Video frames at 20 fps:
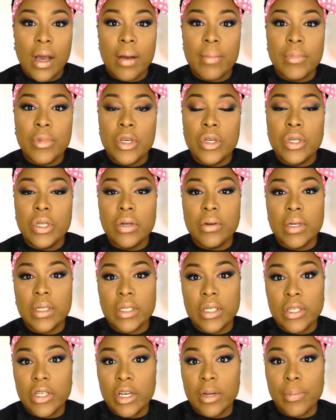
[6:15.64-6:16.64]
you do it
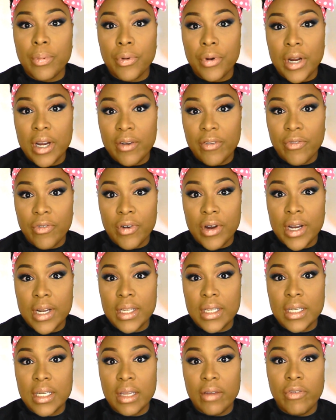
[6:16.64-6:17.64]
to your preference.